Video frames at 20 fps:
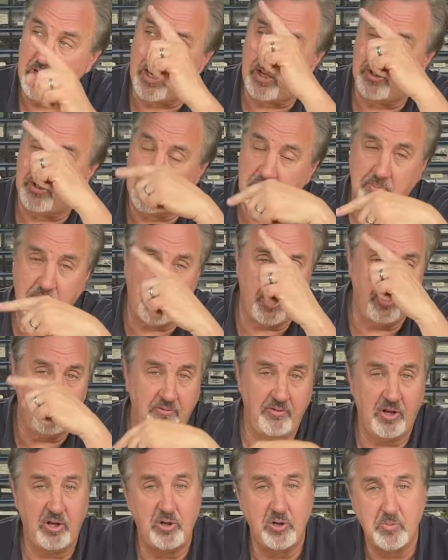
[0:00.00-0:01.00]
out some of the other
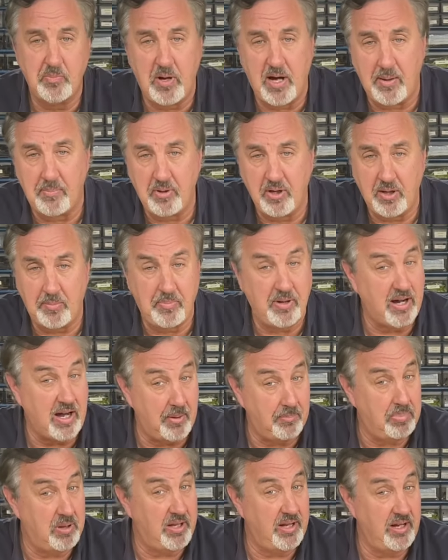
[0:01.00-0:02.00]
videos popping up. I got
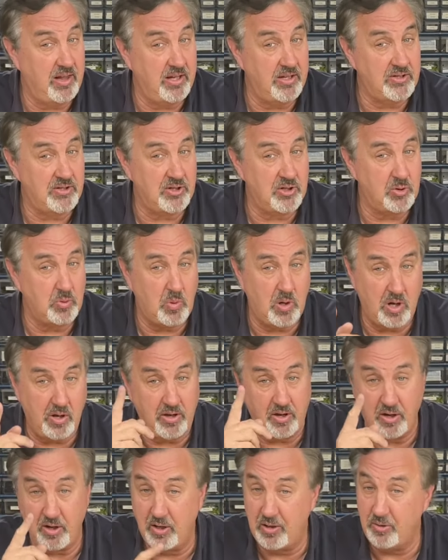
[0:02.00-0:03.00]
playlists as well that
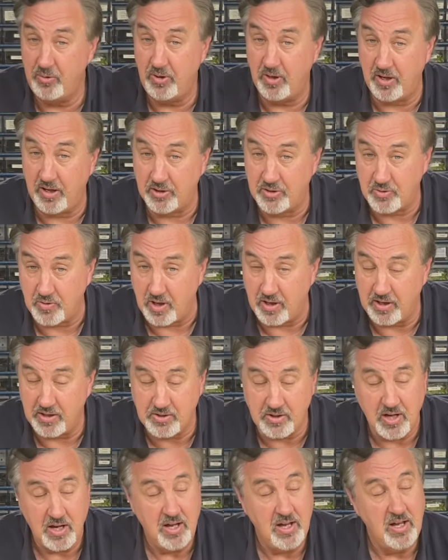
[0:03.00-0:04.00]
include electronics.
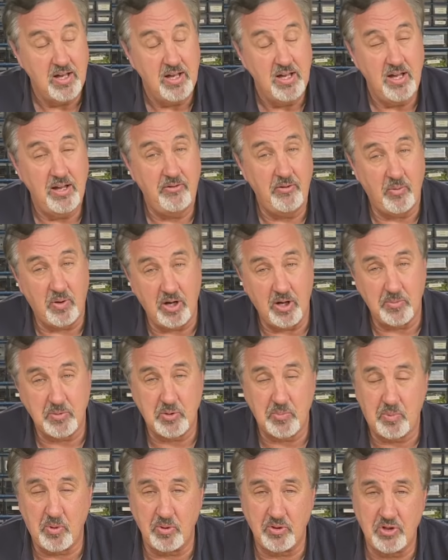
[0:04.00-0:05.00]
If you want to help
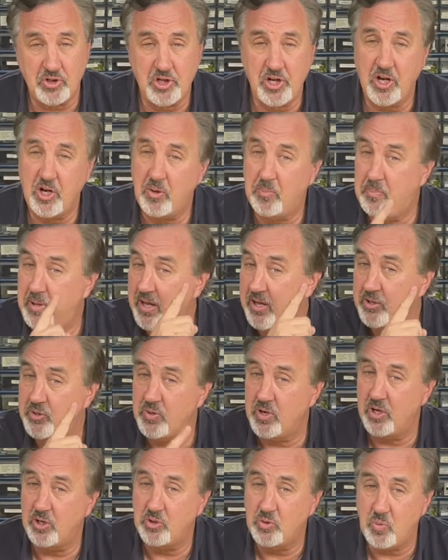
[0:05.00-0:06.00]
support the channel,
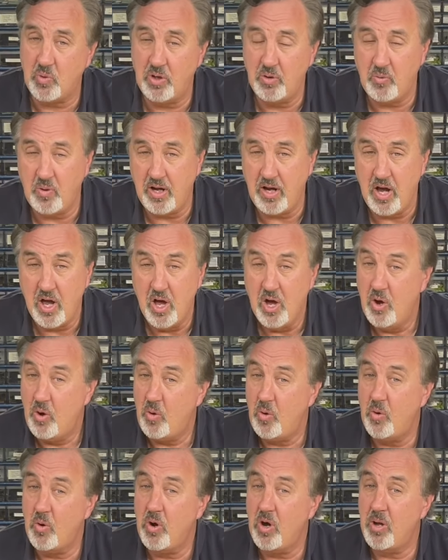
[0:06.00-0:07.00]
Patreon is one way,
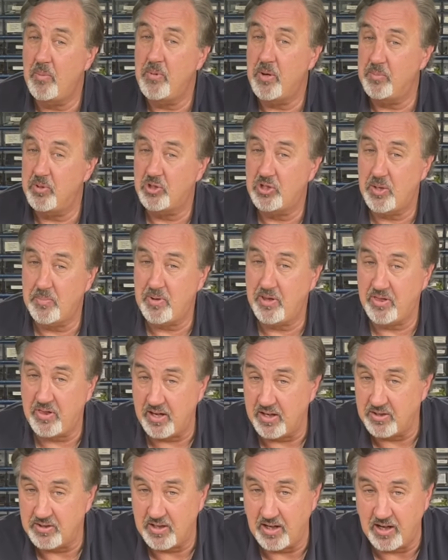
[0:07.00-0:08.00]
or a membership at
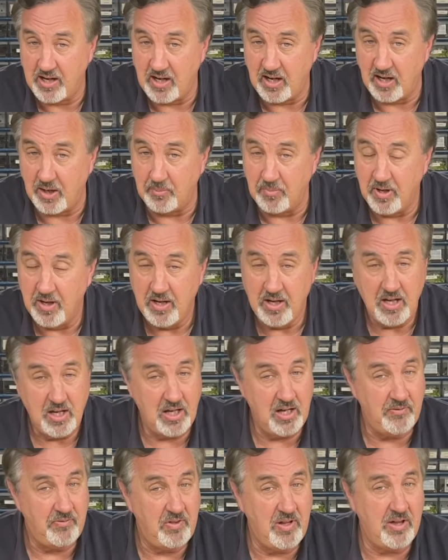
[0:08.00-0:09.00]
Thangs.com. And
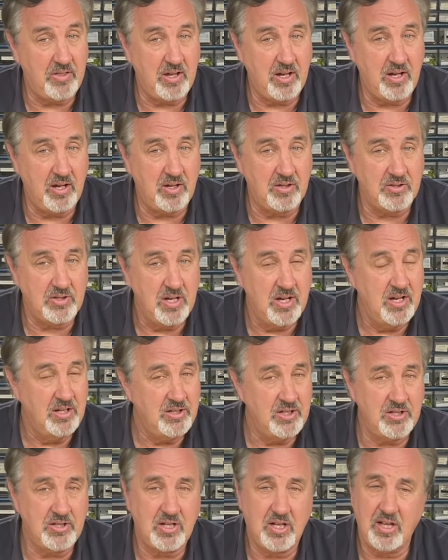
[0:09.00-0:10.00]
if nothing else,
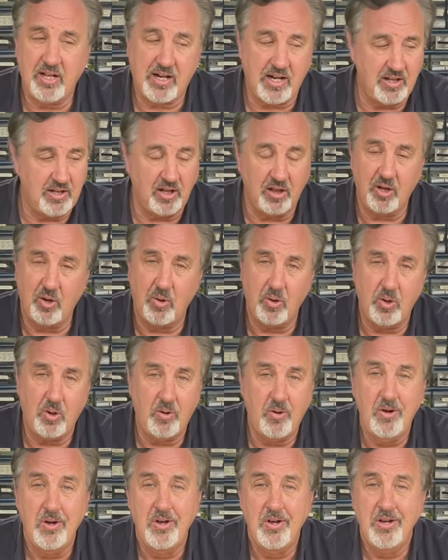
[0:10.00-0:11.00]
just click on the logo
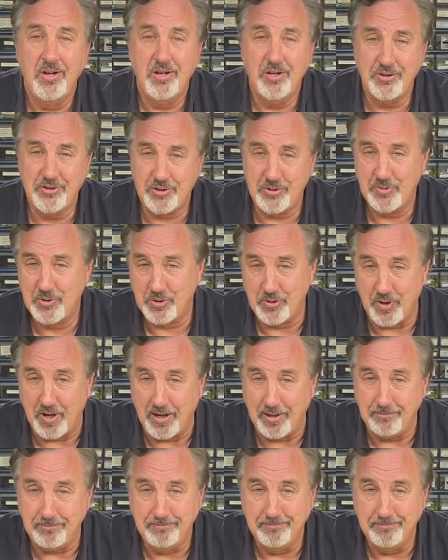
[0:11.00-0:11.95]
and subscribe.